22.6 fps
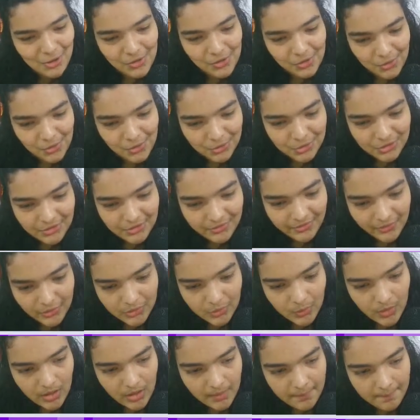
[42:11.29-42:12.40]
Go to the 4th
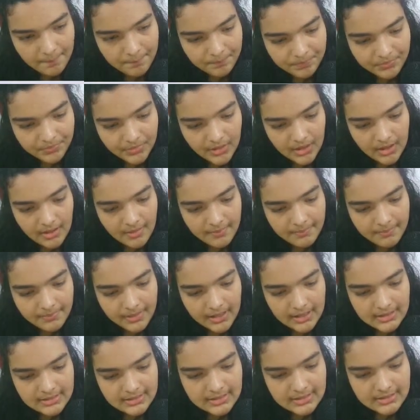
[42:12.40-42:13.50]
one,
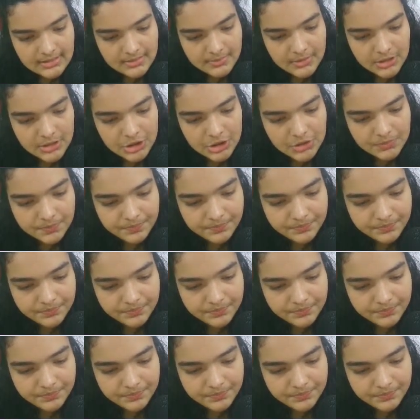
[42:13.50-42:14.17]
place this image.